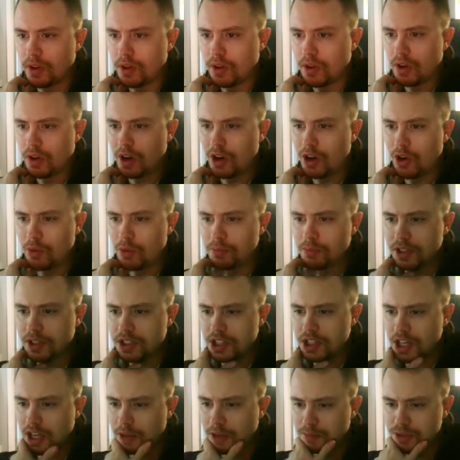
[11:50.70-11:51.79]
hope
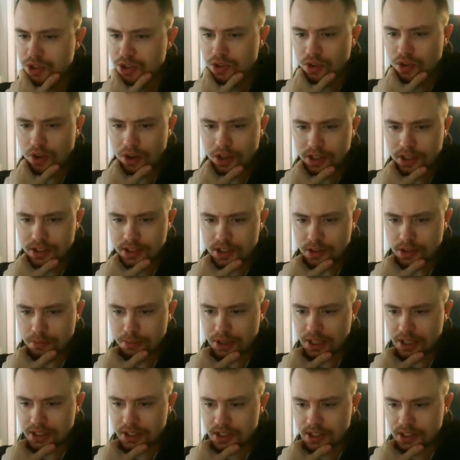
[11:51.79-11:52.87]
this helps you a little
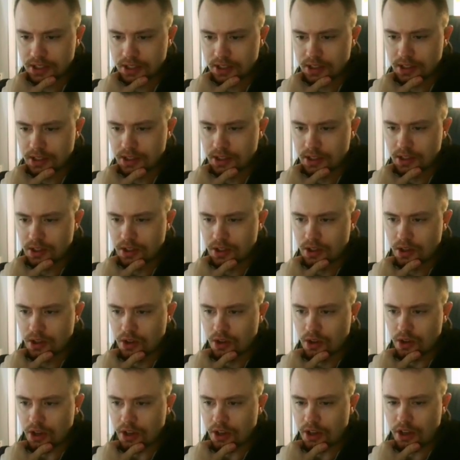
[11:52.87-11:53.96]
bit.
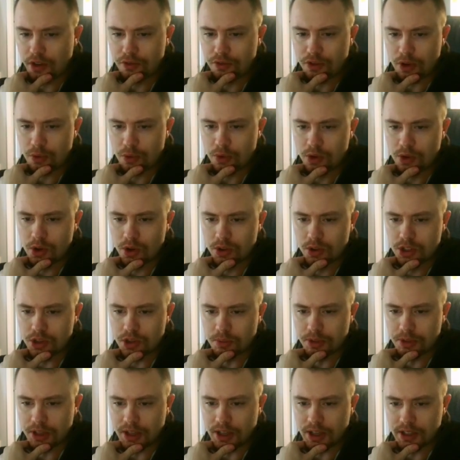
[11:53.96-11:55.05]
And if I would go
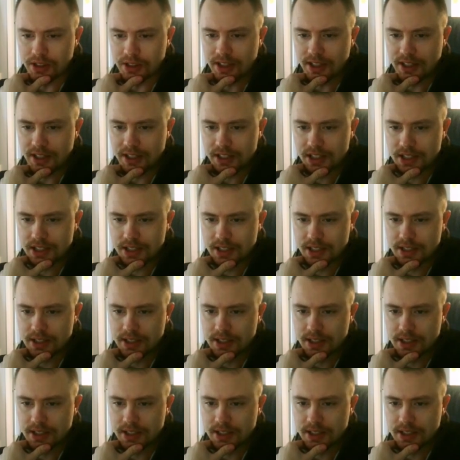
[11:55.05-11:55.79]
something like this...